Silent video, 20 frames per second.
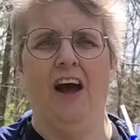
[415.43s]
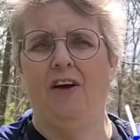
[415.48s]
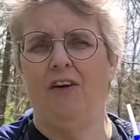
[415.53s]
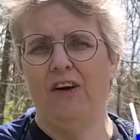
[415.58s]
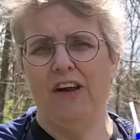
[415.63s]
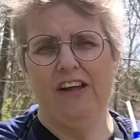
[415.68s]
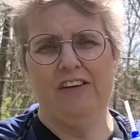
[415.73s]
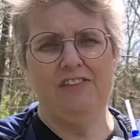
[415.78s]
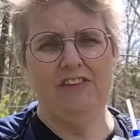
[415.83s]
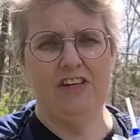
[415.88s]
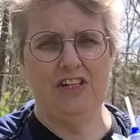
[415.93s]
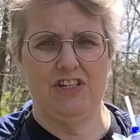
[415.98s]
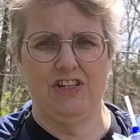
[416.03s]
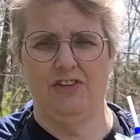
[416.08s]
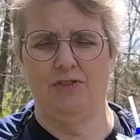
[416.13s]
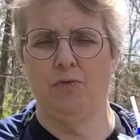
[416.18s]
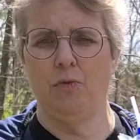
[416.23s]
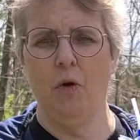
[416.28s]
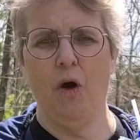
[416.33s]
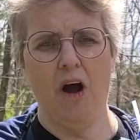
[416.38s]
or even
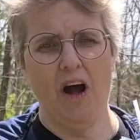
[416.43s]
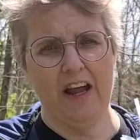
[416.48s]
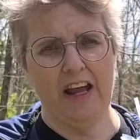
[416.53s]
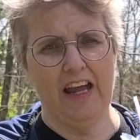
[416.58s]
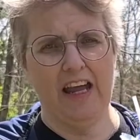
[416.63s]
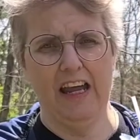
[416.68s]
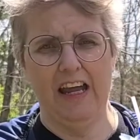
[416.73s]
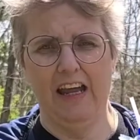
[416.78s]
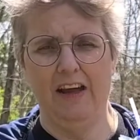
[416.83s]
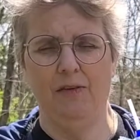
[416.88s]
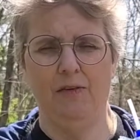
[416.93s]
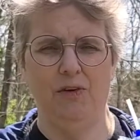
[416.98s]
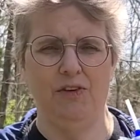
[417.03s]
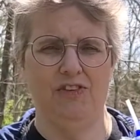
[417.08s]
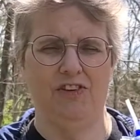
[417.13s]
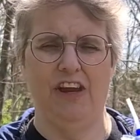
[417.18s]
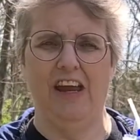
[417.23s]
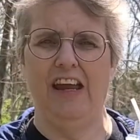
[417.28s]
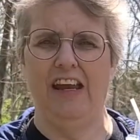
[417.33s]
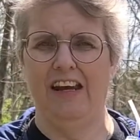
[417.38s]
just walking. It
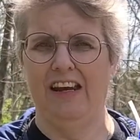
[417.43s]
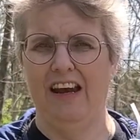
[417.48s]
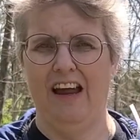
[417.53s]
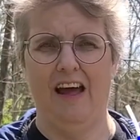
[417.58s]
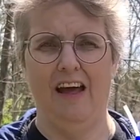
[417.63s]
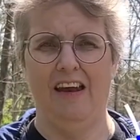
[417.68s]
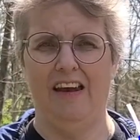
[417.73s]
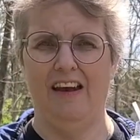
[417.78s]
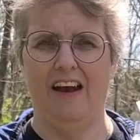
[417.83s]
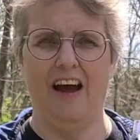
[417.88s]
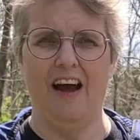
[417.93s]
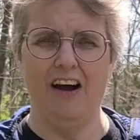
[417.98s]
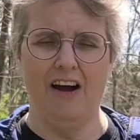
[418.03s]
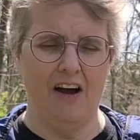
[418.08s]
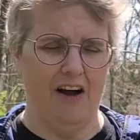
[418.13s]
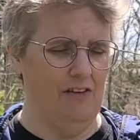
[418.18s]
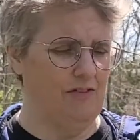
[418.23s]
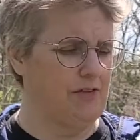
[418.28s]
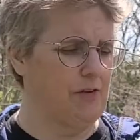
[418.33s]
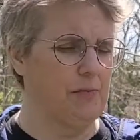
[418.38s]
was in an
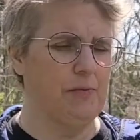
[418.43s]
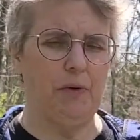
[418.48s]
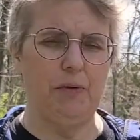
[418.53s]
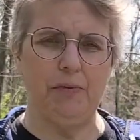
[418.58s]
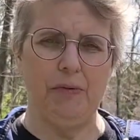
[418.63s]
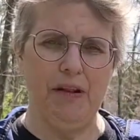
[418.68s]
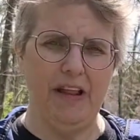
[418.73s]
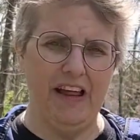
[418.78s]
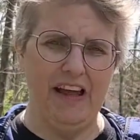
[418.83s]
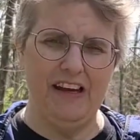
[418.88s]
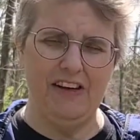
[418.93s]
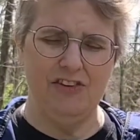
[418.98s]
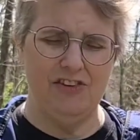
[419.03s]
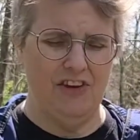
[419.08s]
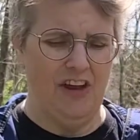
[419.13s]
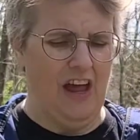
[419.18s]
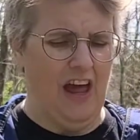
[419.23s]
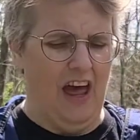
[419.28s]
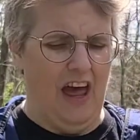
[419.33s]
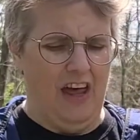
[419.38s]
uncomfortable
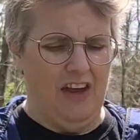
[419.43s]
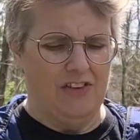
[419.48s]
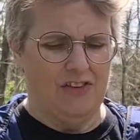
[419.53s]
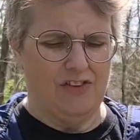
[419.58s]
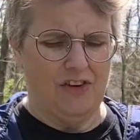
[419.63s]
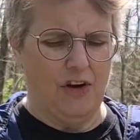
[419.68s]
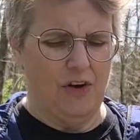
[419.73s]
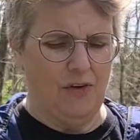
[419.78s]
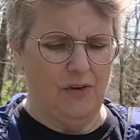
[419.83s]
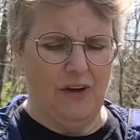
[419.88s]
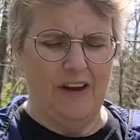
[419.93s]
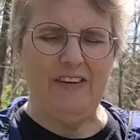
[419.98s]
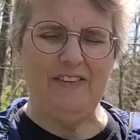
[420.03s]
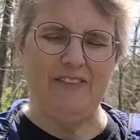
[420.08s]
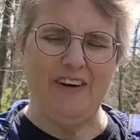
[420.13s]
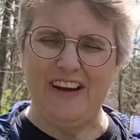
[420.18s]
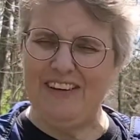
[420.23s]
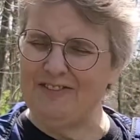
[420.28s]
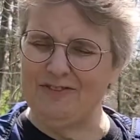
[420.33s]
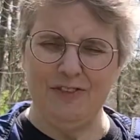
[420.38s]
place, so it
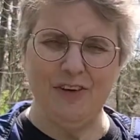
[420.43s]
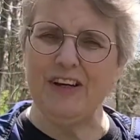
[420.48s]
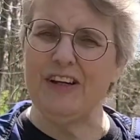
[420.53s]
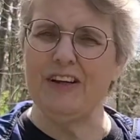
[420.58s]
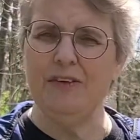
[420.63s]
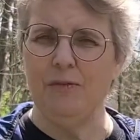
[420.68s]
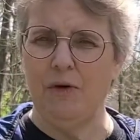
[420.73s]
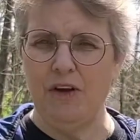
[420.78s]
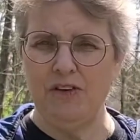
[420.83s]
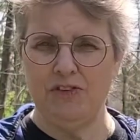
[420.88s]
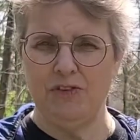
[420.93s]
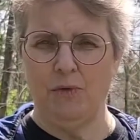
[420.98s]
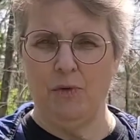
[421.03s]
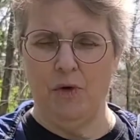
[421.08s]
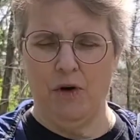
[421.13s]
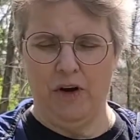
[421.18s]
really wasn't